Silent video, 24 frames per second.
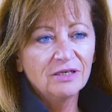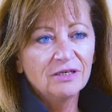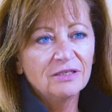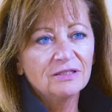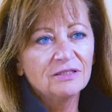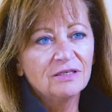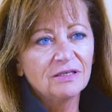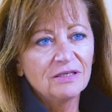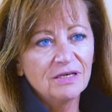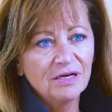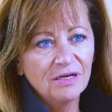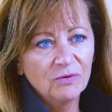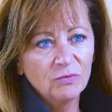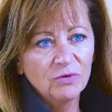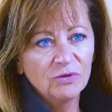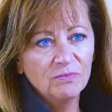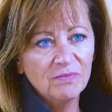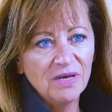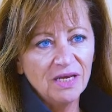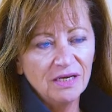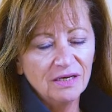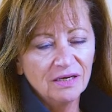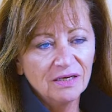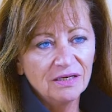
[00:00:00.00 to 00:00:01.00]
so that it would
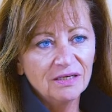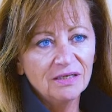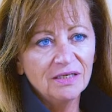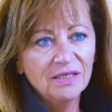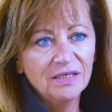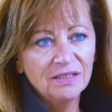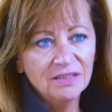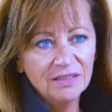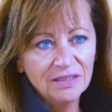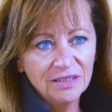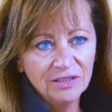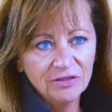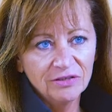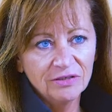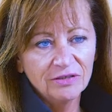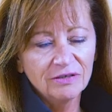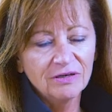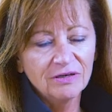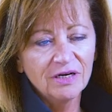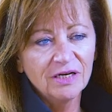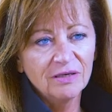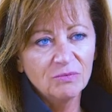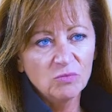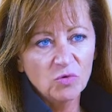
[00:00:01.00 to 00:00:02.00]
make it
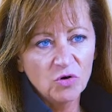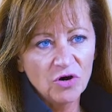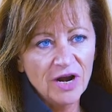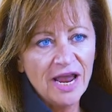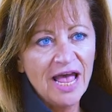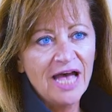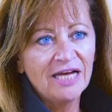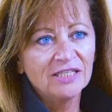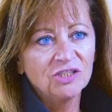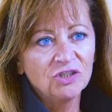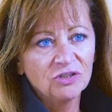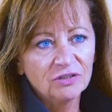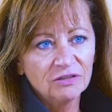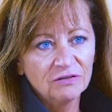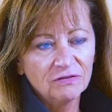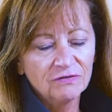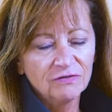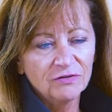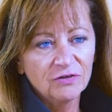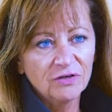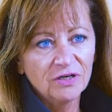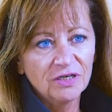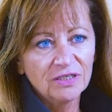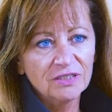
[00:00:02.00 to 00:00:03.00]
easier and more agile
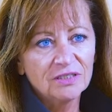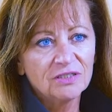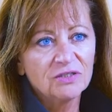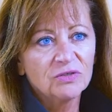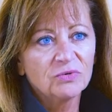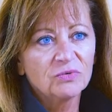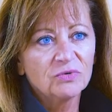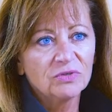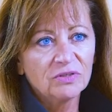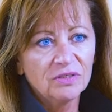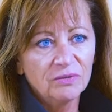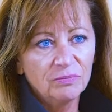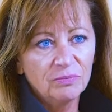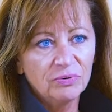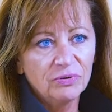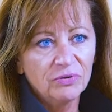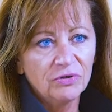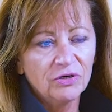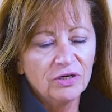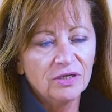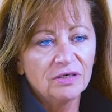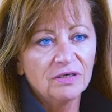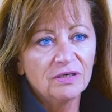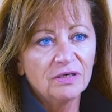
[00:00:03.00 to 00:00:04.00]
for us to really
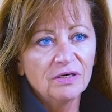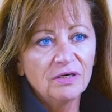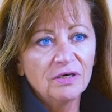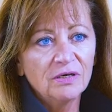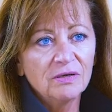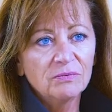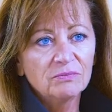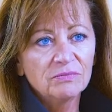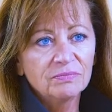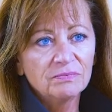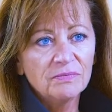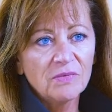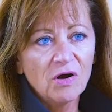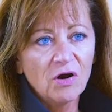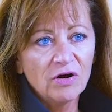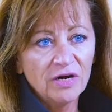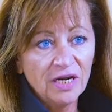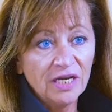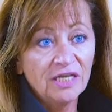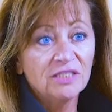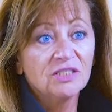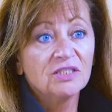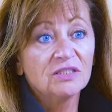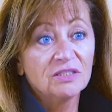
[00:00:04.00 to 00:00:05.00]
put our
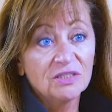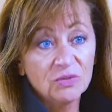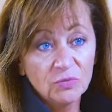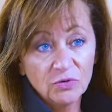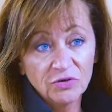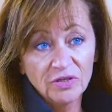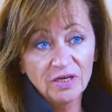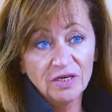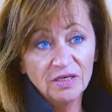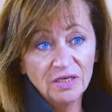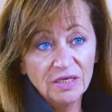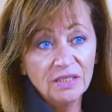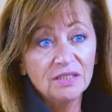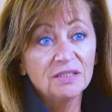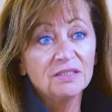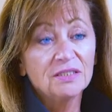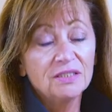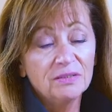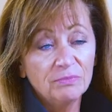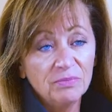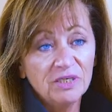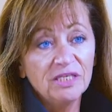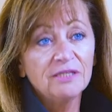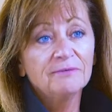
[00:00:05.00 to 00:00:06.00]
agents where they needed
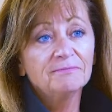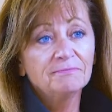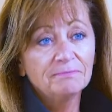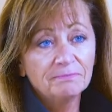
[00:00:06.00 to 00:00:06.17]
to be.